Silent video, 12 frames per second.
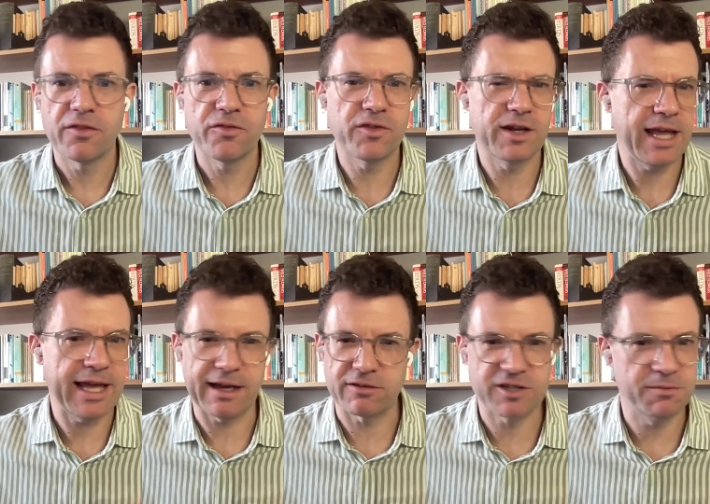the
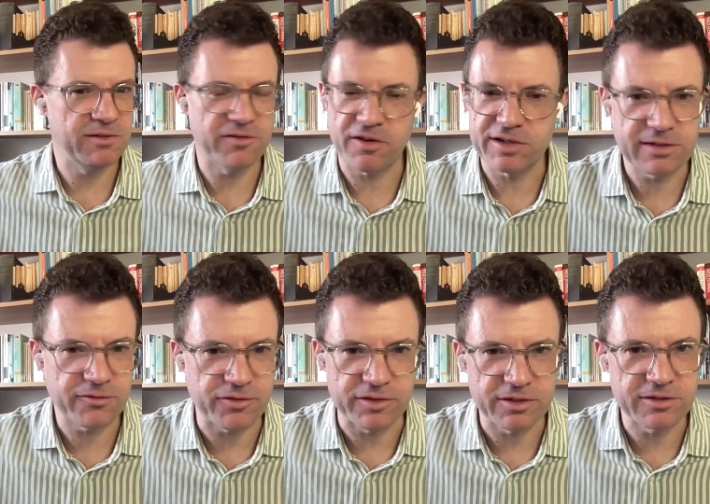layout can be very
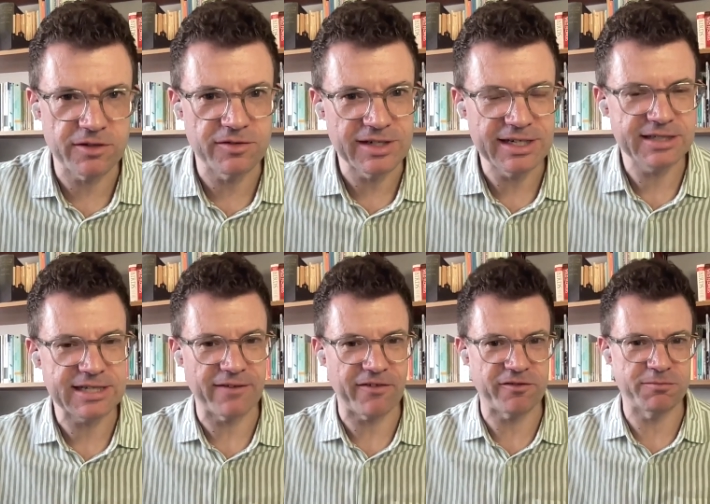different. You don't need to
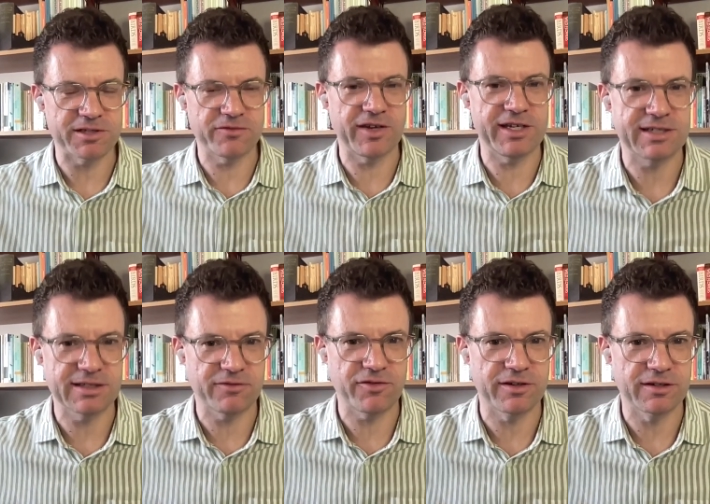have everybody facing
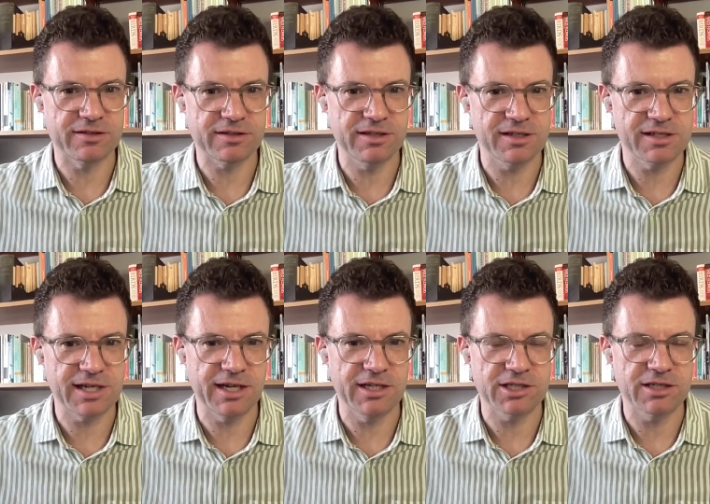the front in a
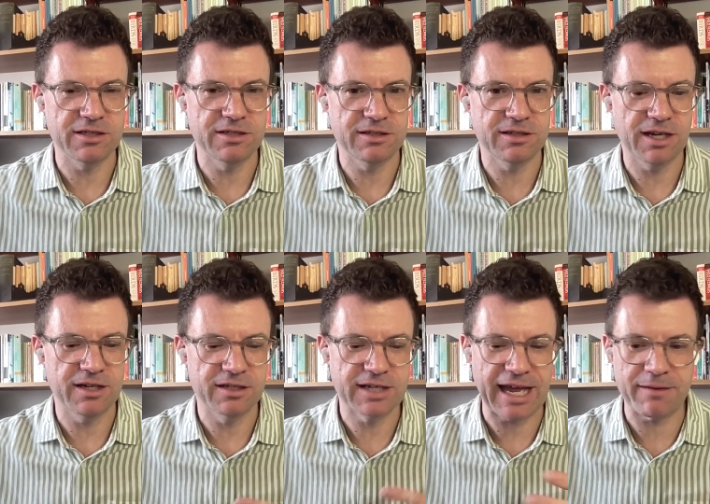stage, and
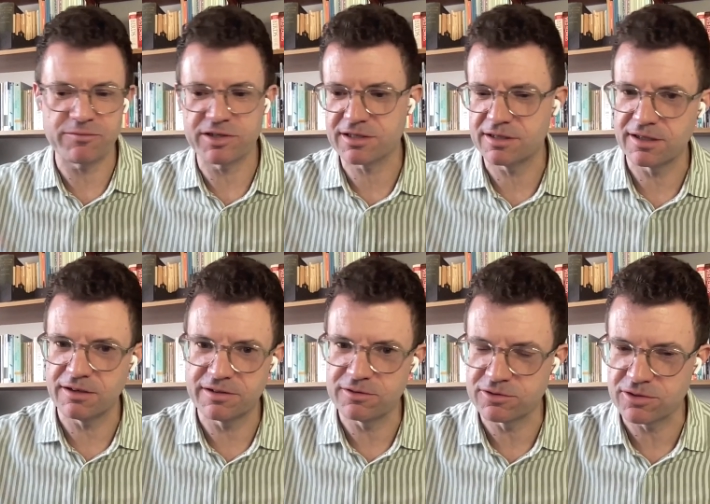cameras can go
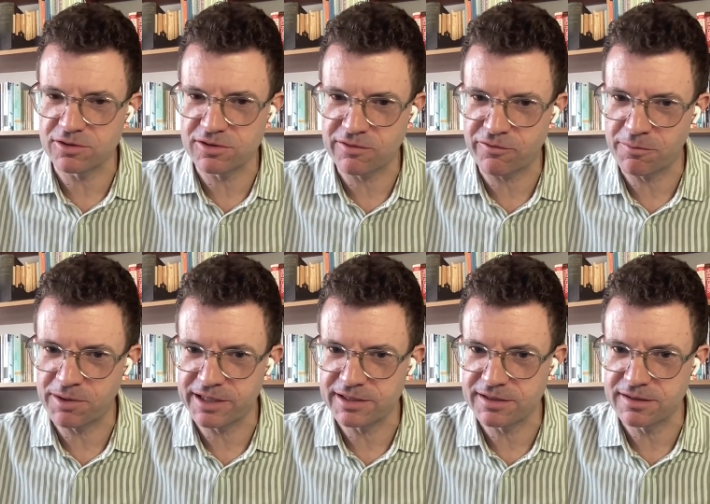in all sorts of different
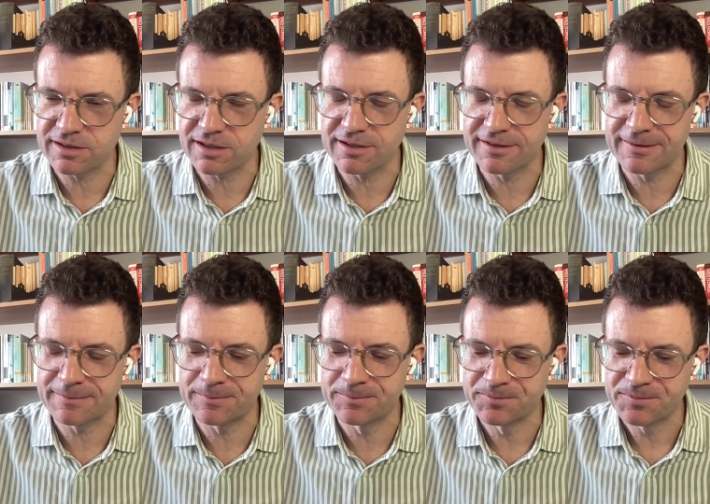places.
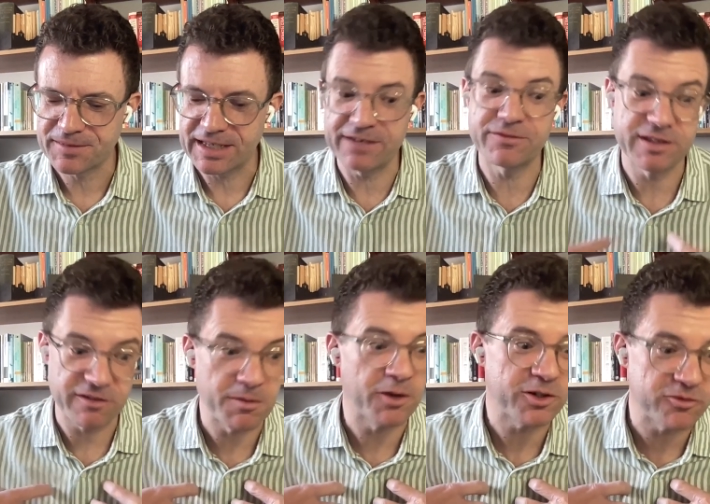Even the
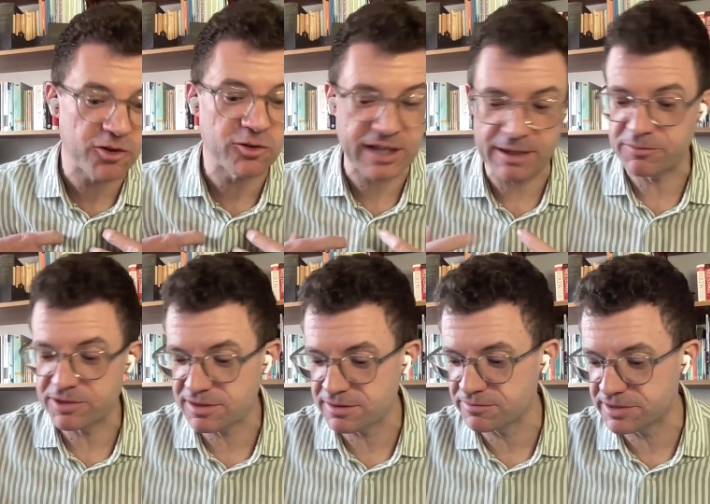remote control
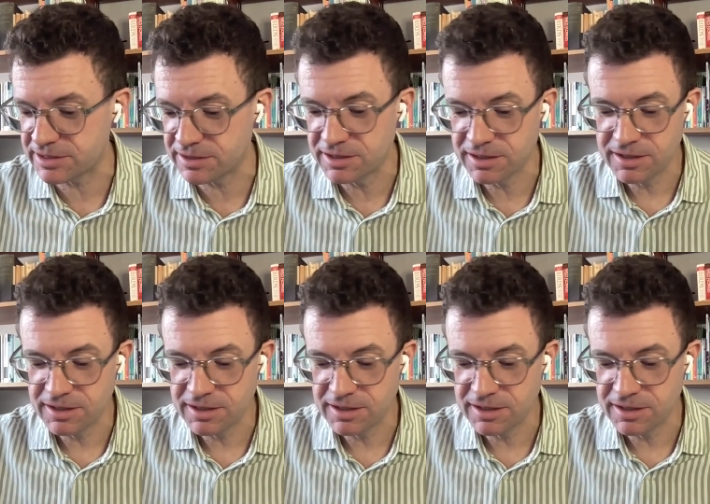cameras that we